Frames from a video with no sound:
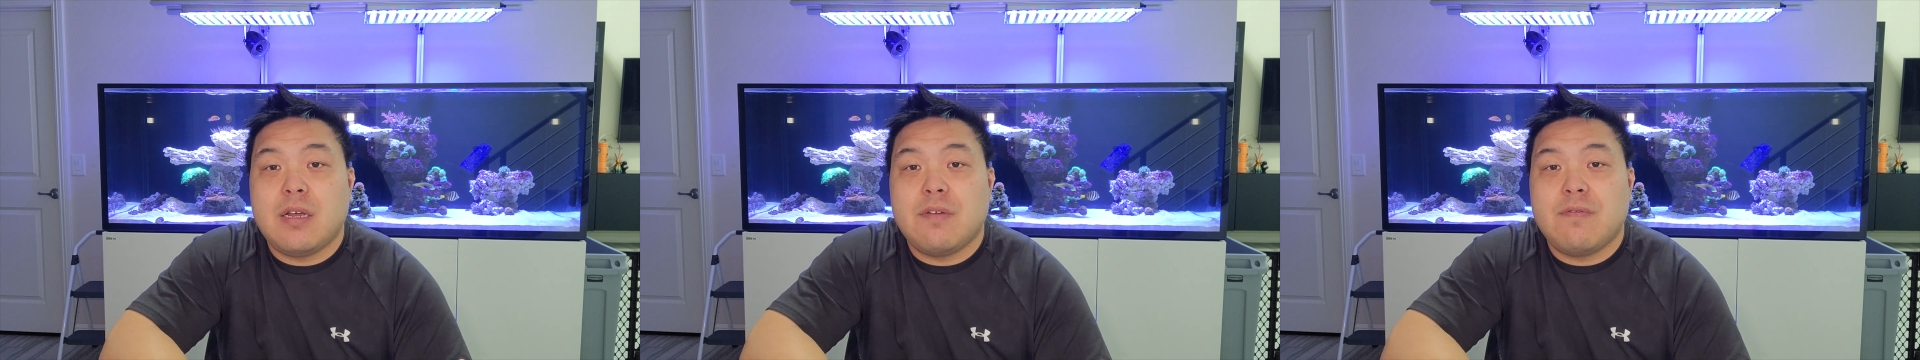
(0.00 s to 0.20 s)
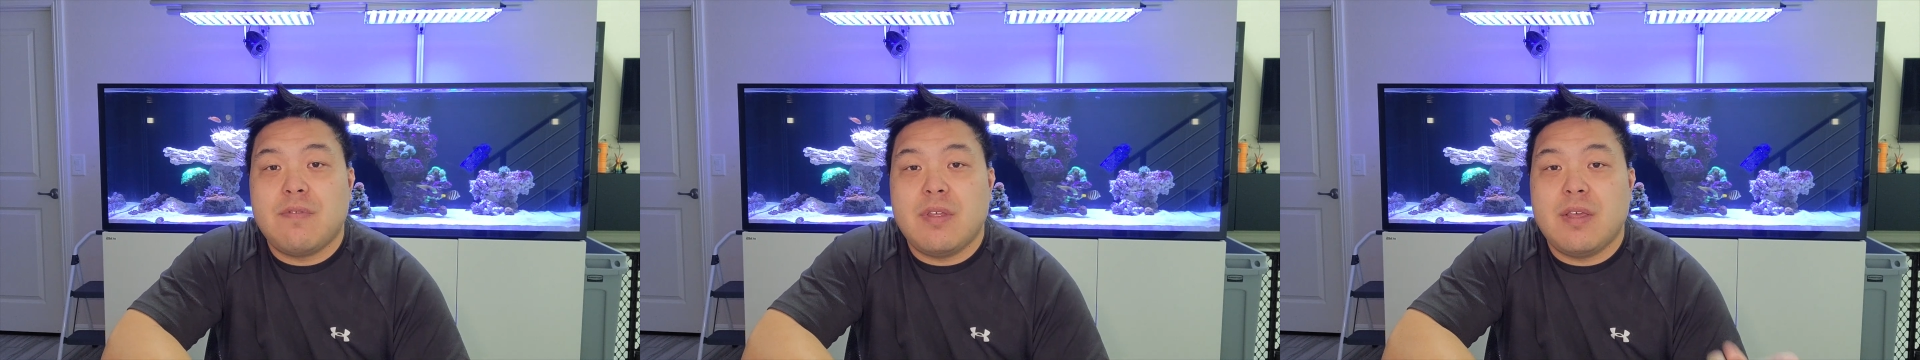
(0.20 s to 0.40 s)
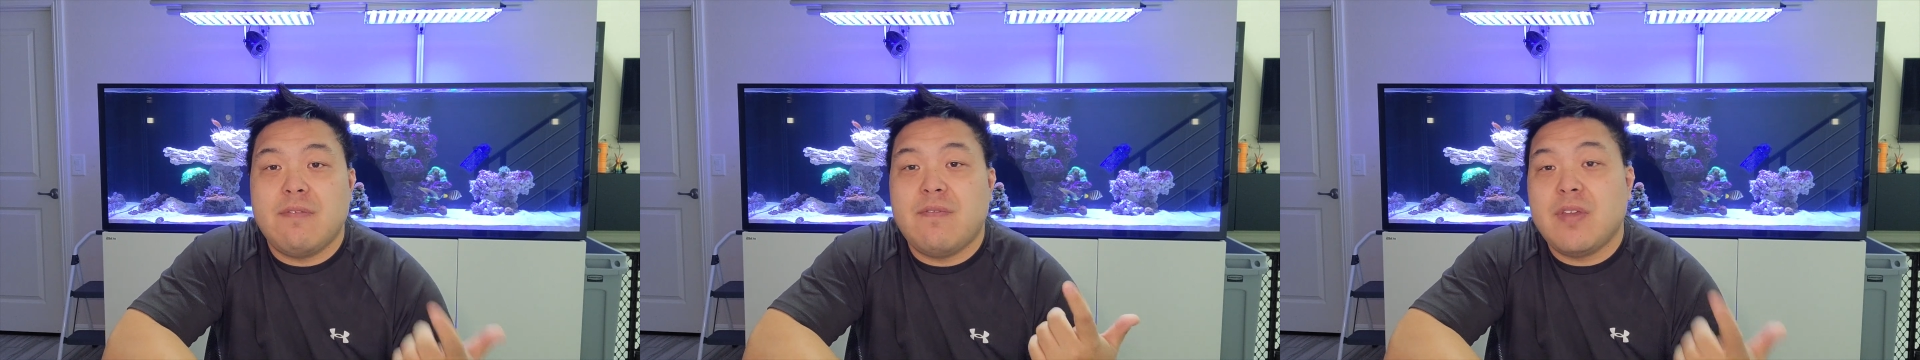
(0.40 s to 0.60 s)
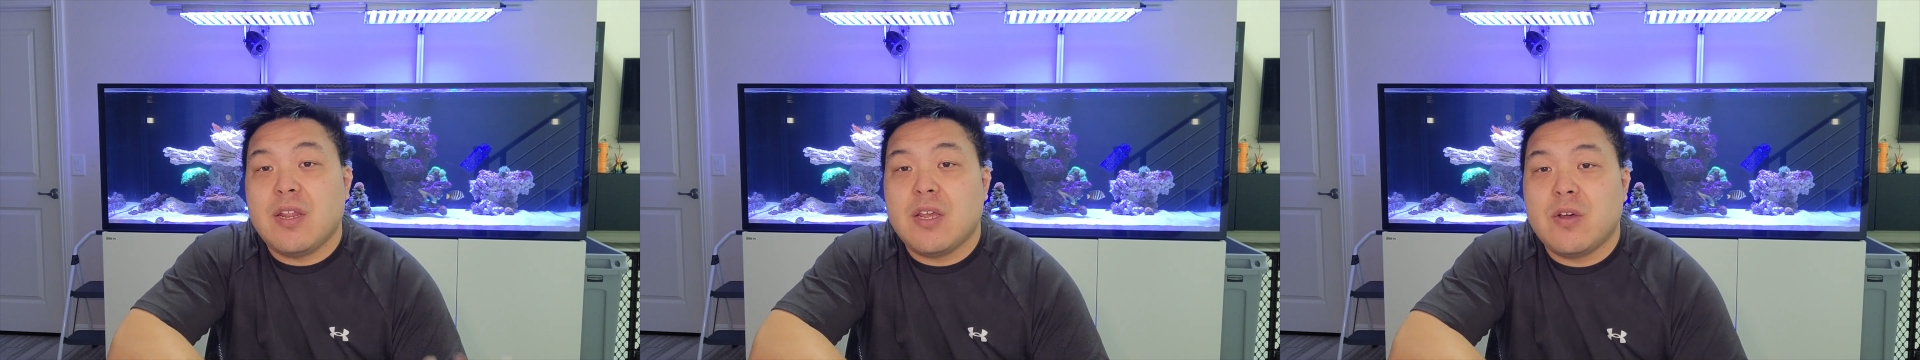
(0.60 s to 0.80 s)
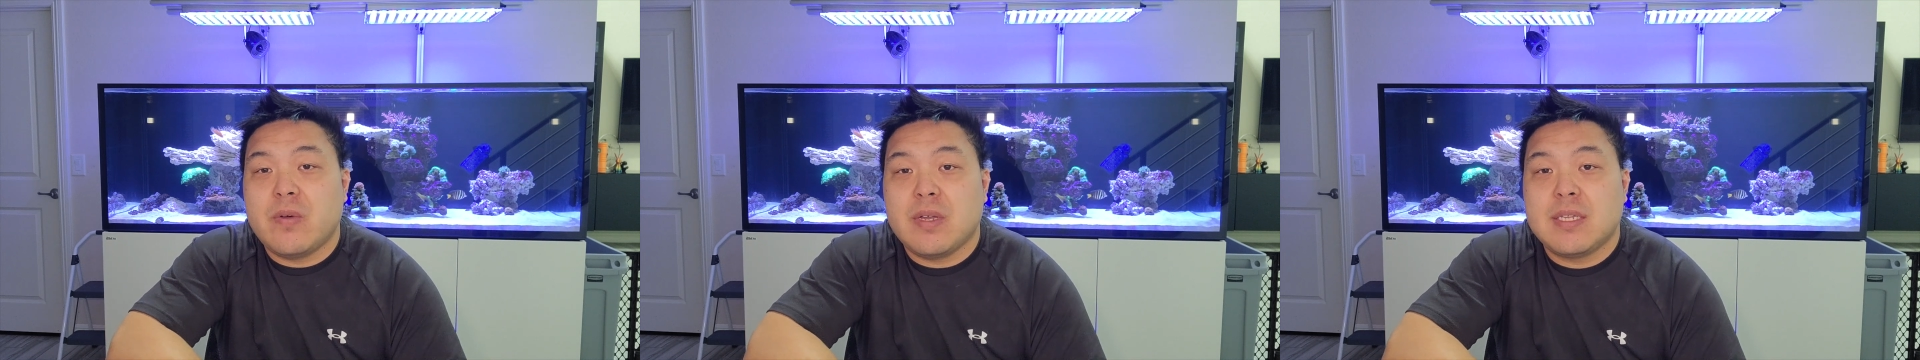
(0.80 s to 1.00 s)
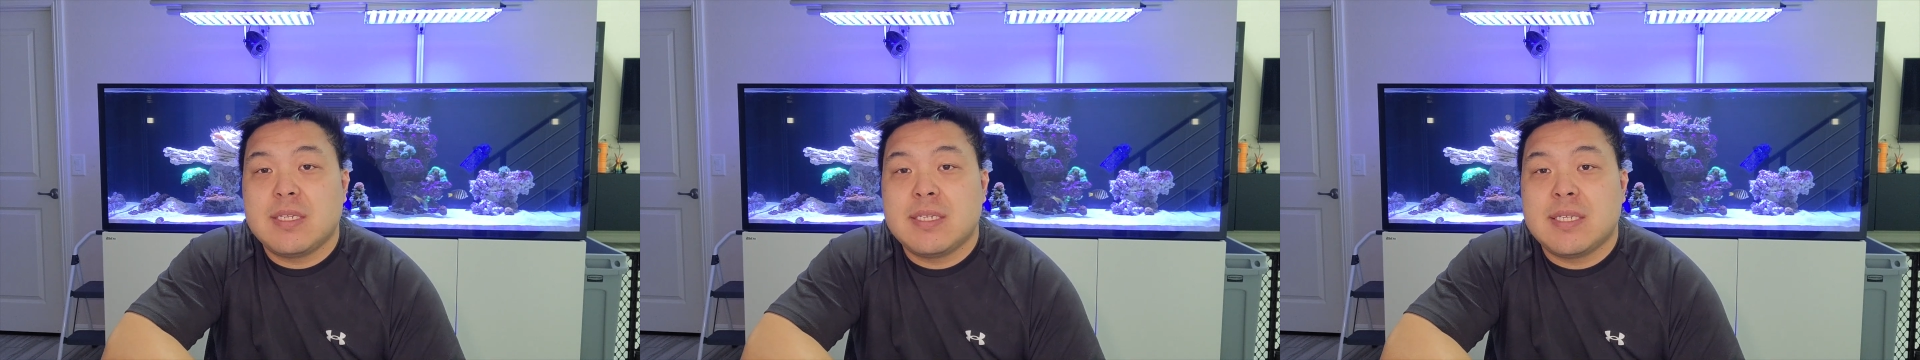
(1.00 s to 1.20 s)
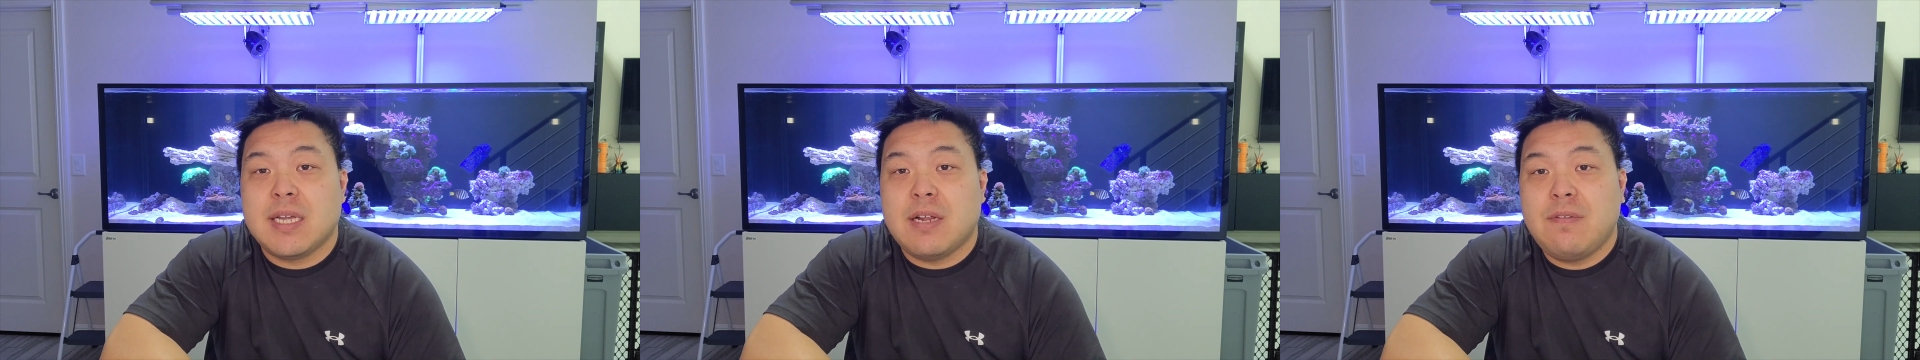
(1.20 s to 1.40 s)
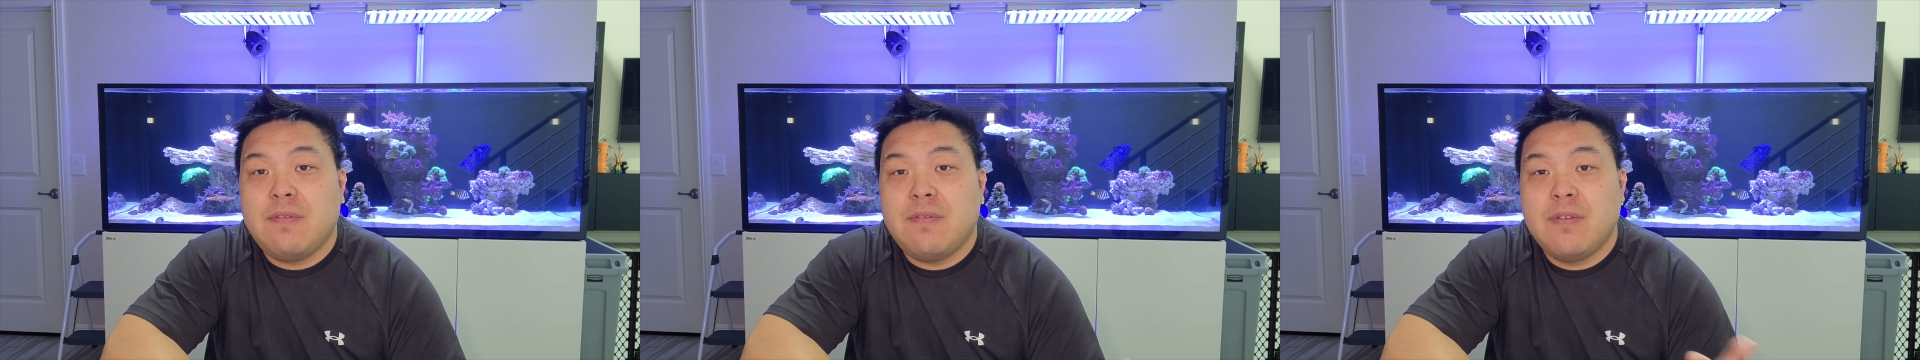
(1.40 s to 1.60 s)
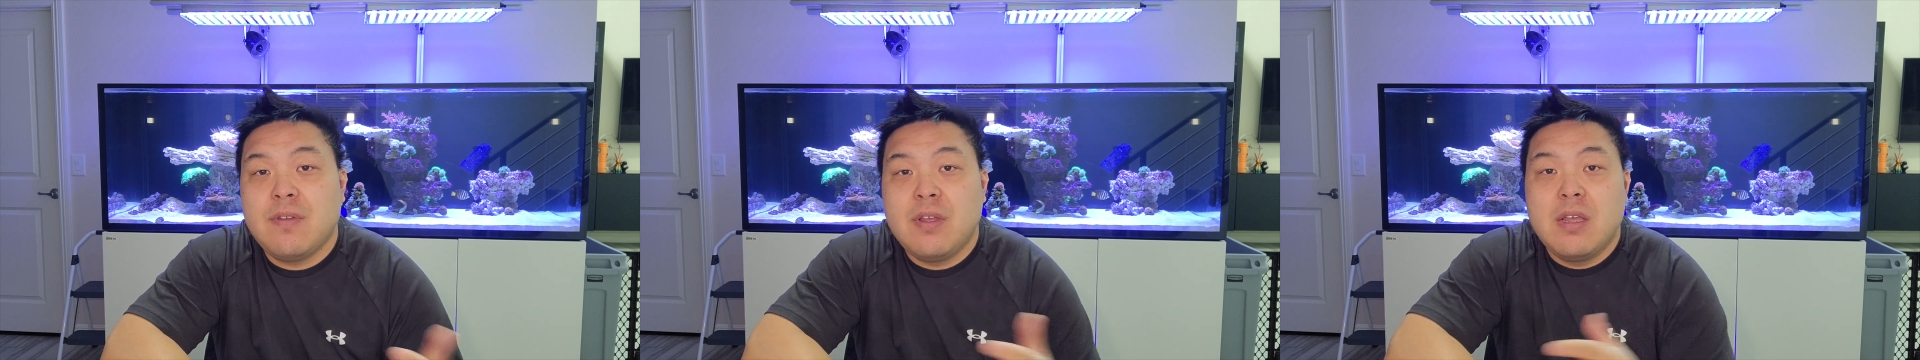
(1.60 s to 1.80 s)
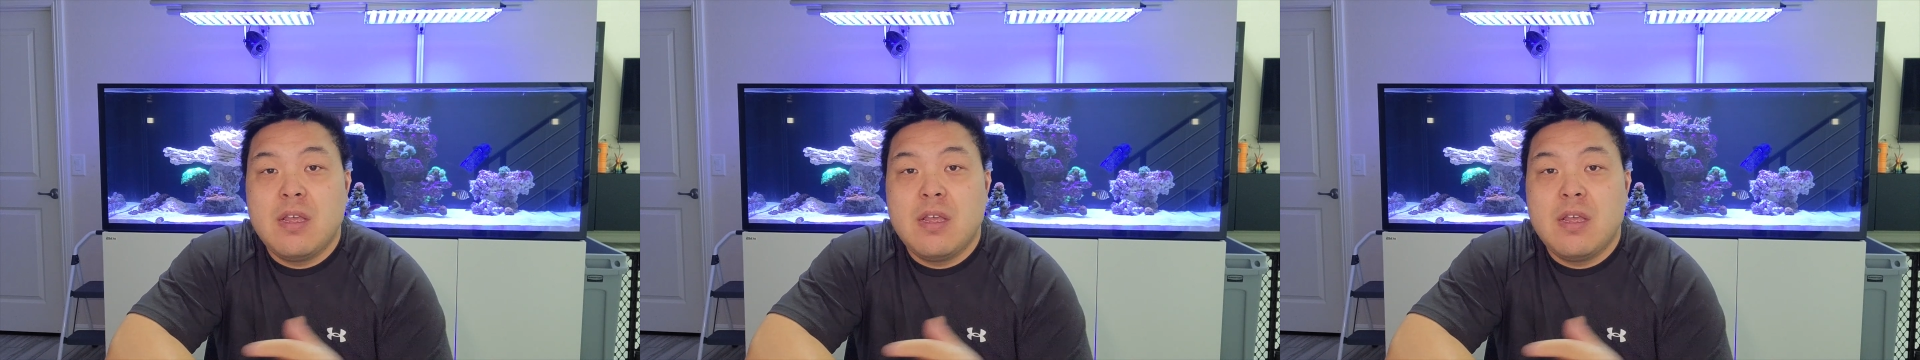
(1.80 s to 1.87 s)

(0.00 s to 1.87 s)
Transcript: of the video itself,